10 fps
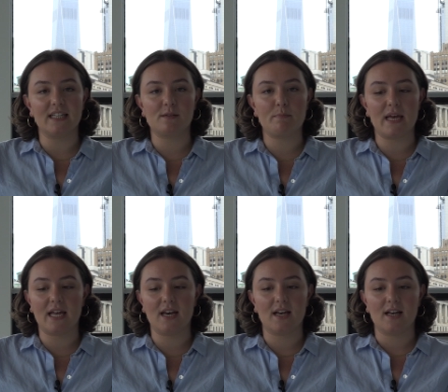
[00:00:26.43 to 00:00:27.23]
It's
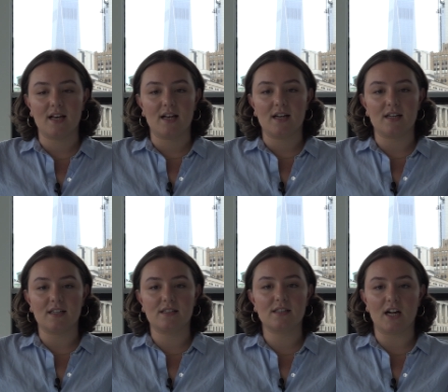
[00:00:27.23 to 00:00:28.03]
been
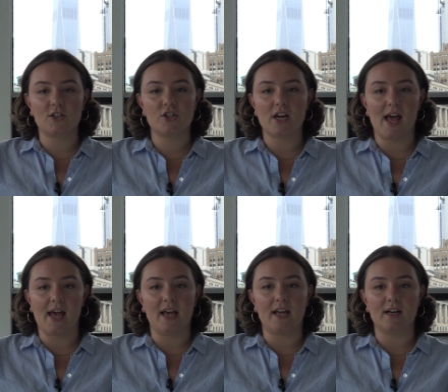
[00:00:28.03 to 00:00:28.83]
such
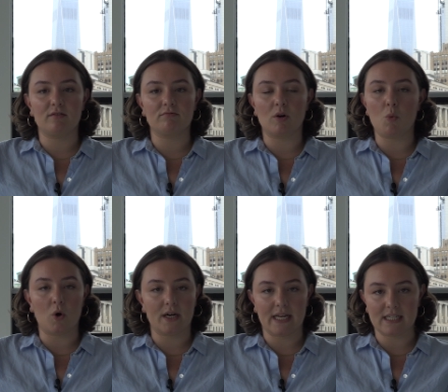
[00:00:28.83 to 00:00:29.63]
a
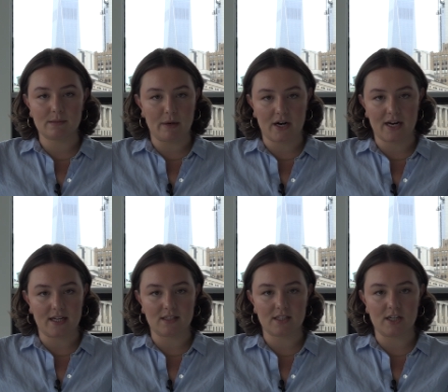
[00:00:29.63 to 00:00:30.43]
rewarding
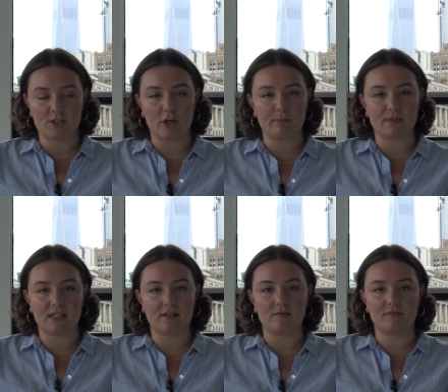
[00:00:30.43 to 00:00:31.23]
experience in terms
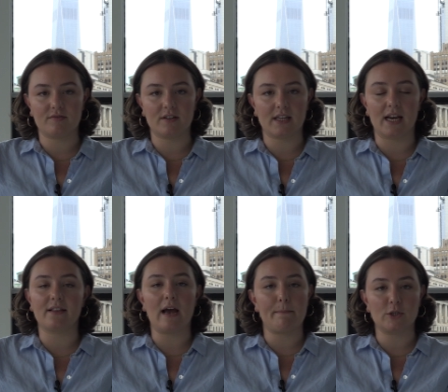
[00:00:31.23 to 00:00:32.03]
of getting
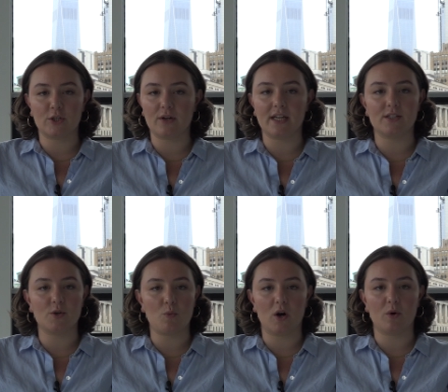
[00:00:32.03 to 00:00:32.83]
the opportunity
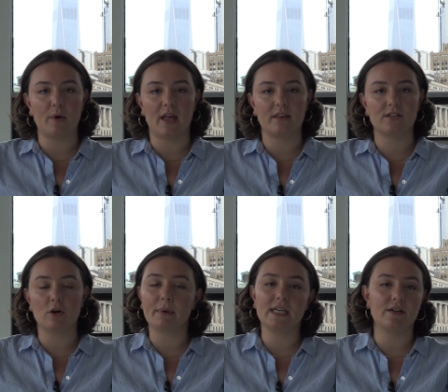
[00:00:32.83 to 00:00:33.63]
to work with
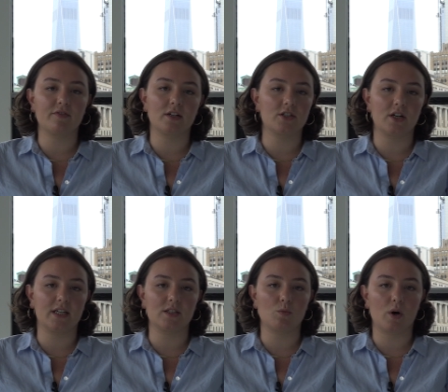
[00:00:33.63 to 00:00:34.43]
so many different
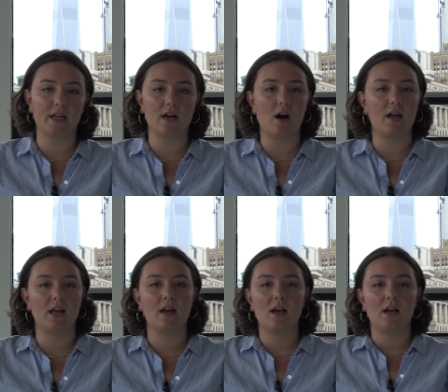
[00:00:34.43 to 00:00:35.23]
attorneys, working
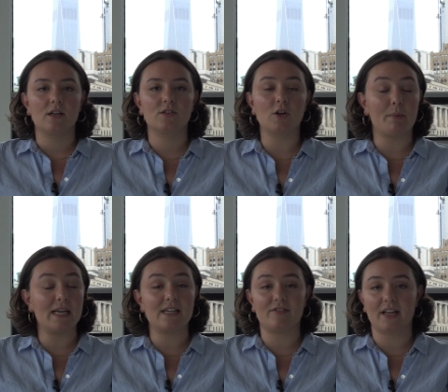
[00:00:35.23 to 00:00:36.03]
on so
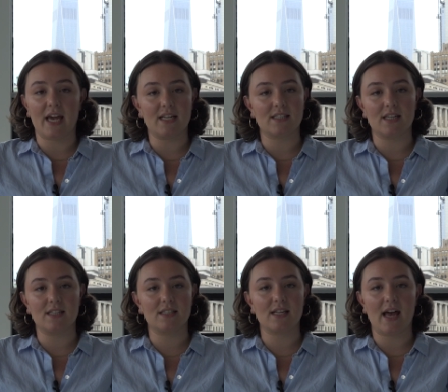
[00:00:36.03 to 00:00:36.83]
many different
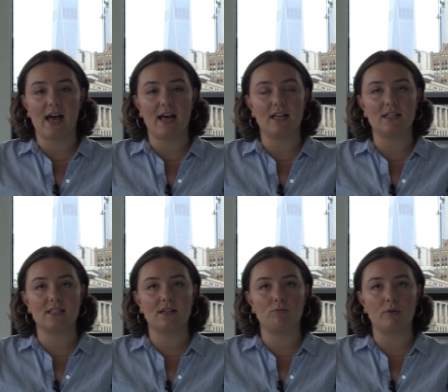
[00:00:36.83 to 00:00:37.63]
cases,
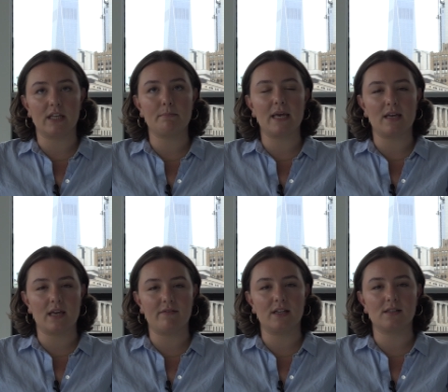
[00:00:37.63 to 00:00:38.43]
and really being
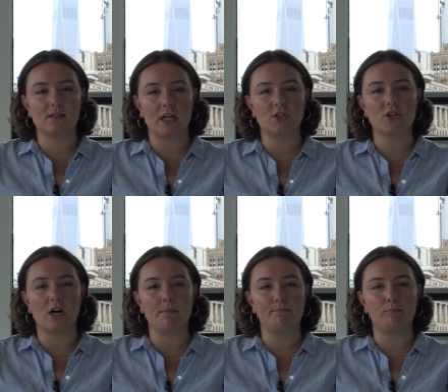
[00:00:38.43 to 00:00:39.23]
given such
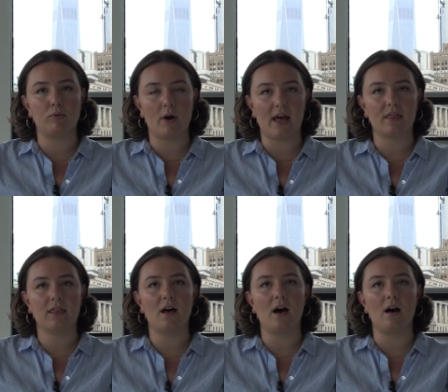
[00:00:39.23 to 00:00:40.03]
a
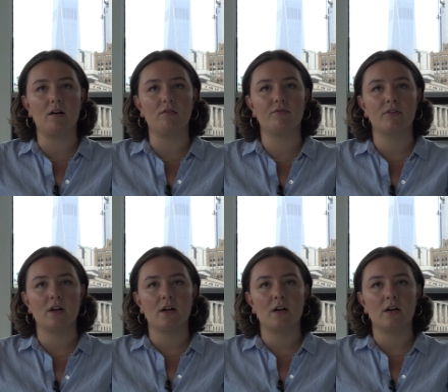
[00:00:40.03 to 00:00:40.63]
breadth of